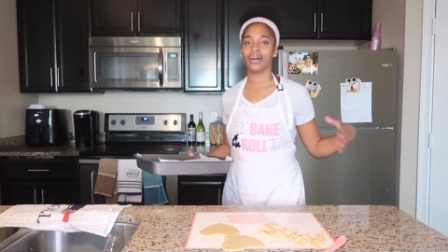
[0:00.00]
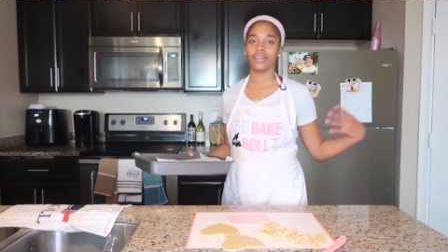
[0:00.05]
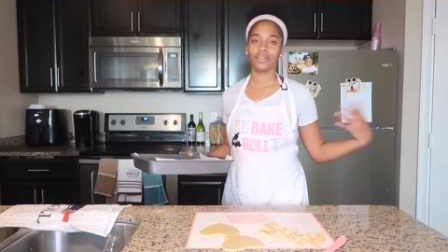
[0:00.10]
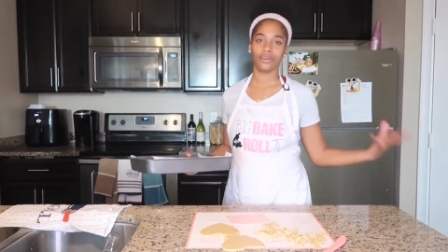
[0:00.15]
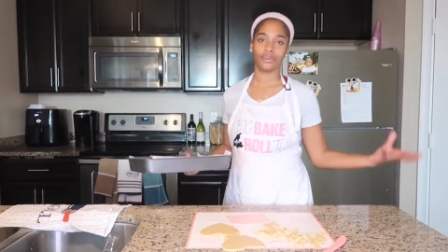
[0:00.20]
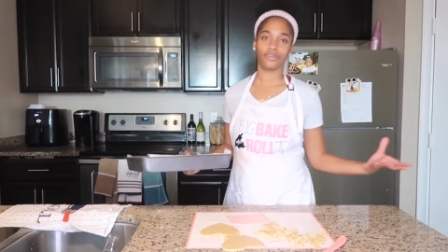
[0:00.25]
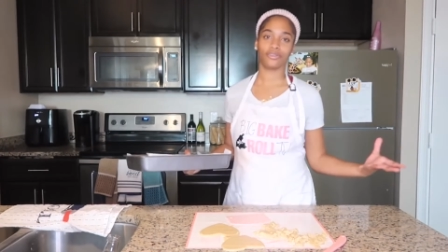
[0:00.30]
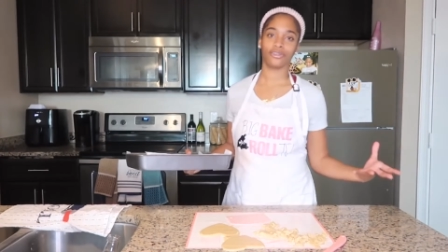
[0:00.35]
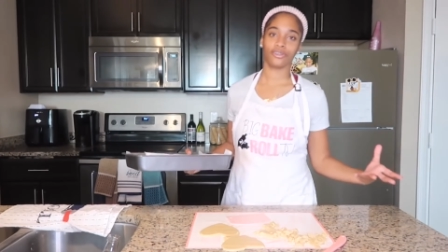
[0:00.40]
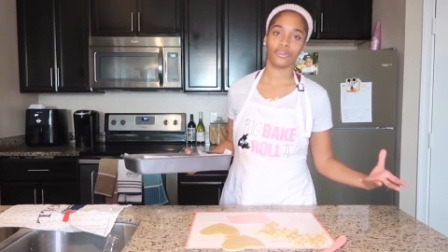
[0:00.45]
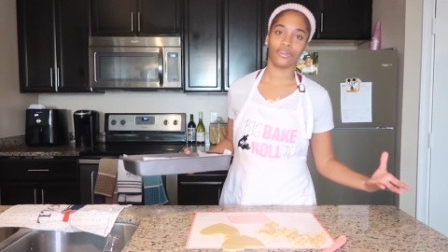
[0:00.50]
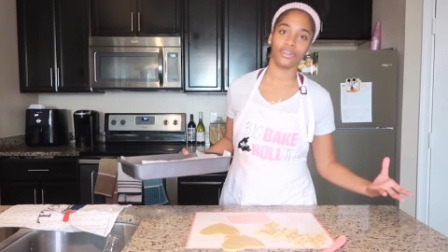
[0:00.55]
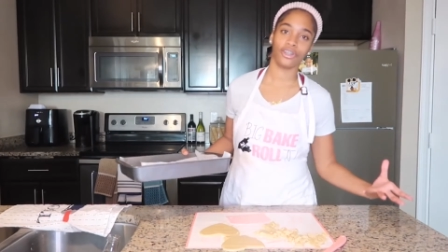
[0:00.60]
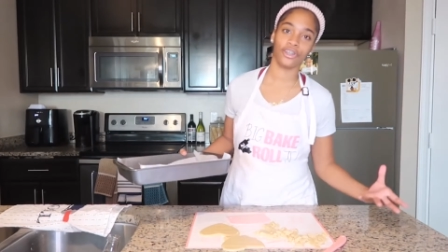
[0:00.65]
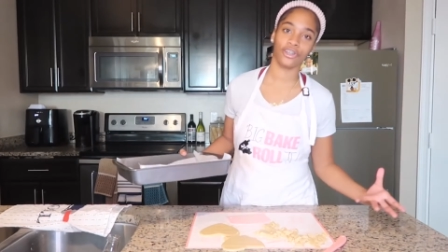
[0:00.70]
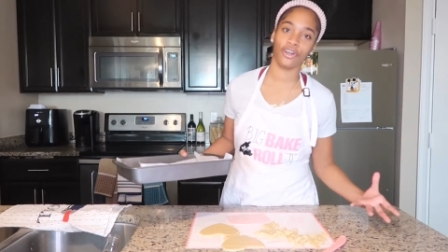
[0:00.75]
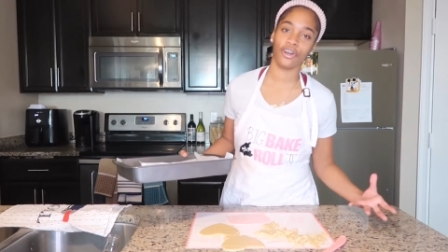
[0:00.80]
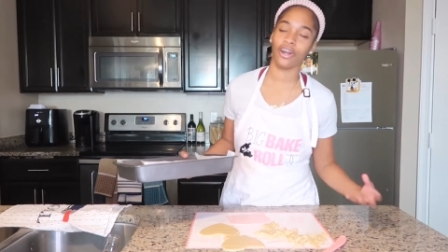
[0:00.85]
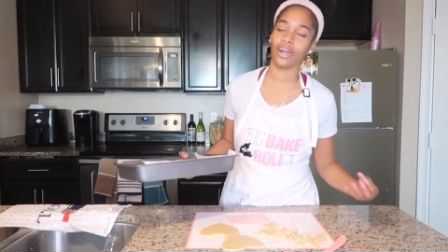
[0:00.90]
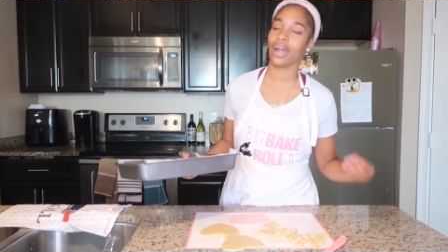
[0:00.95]
long story
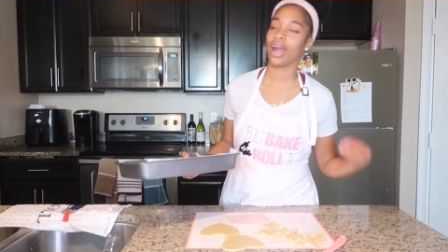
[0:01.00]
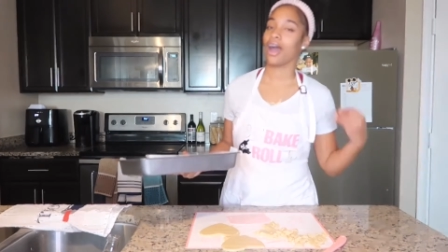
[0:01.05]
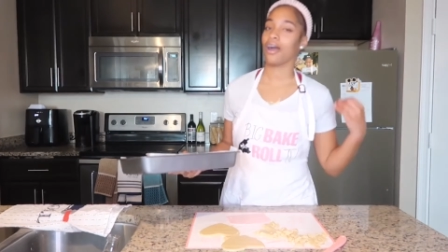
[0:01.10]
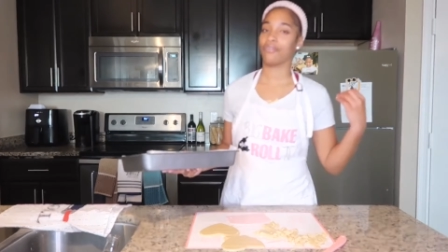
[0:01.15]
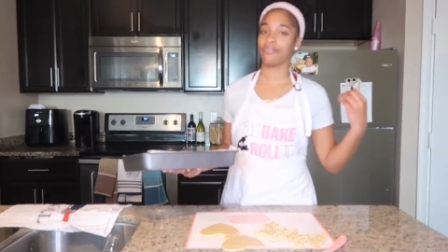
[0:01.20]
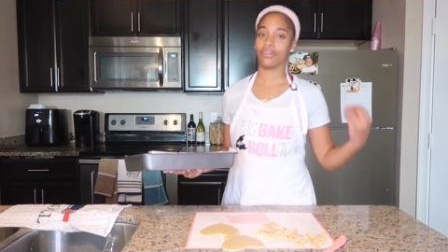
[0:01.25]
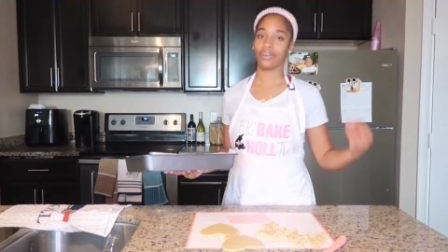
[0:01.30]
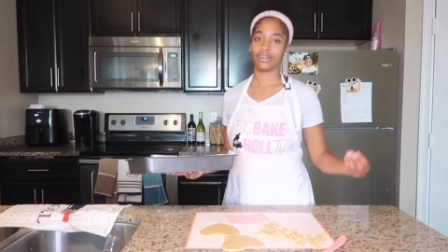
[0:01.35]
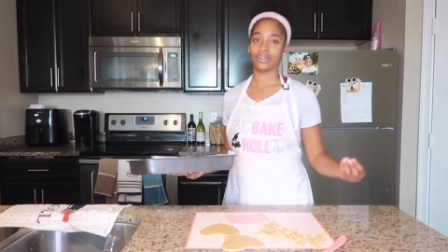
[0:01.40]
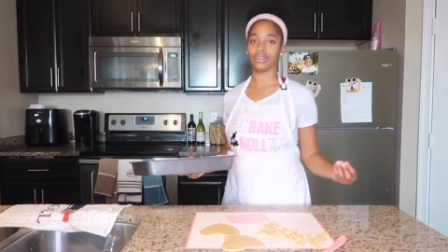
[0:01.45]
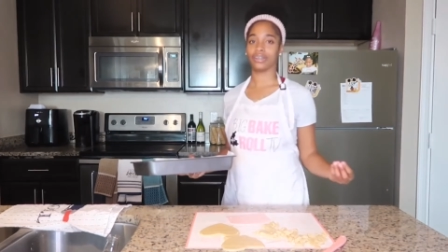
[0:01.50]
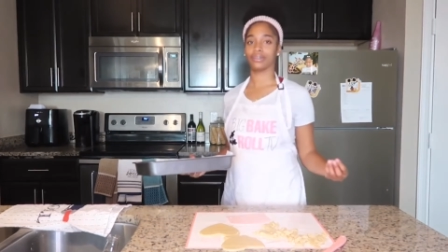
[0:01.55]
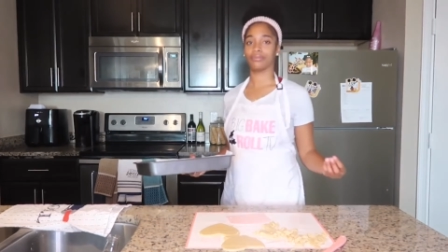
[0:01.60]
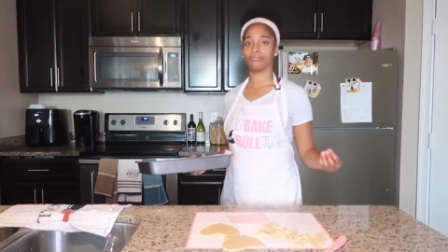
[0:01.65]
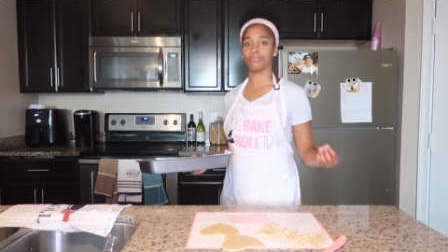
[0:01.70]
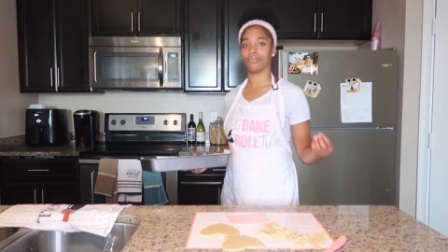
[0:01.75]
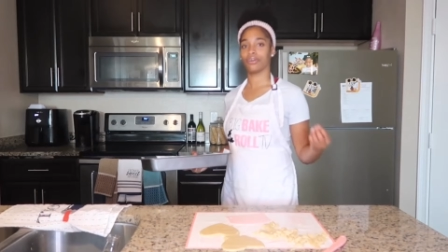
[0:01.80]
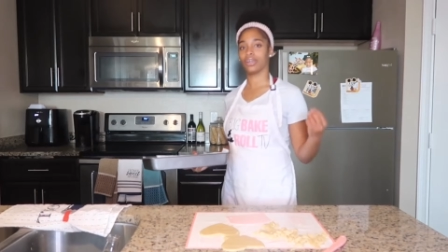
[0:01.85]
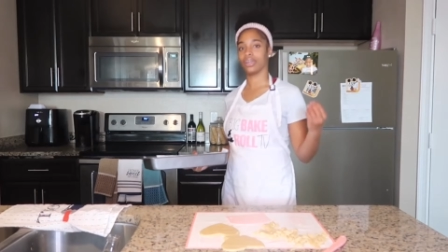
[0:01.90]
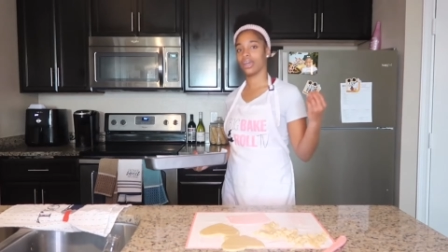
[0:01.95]
short, I'm very
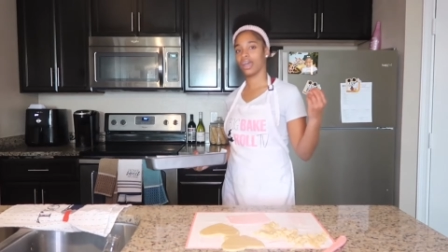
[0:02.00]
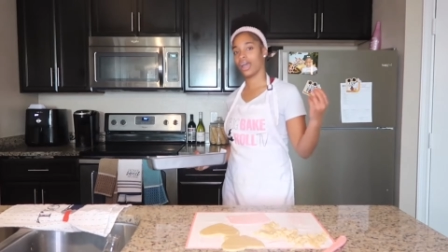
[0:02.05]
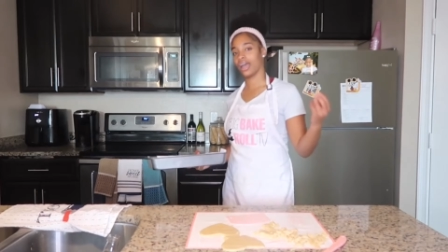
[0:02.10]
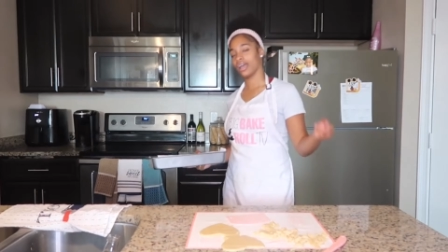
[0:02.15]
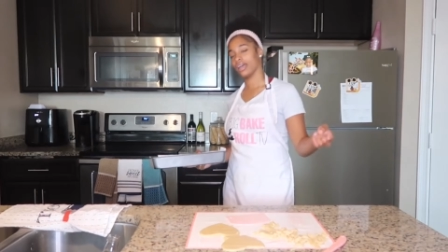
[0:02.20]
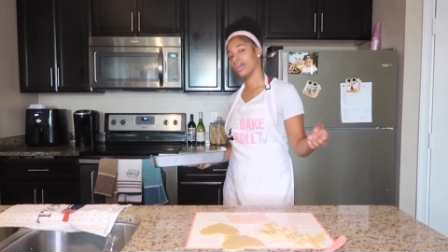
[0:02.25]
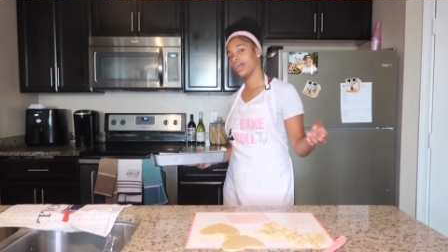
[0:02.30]
disappointed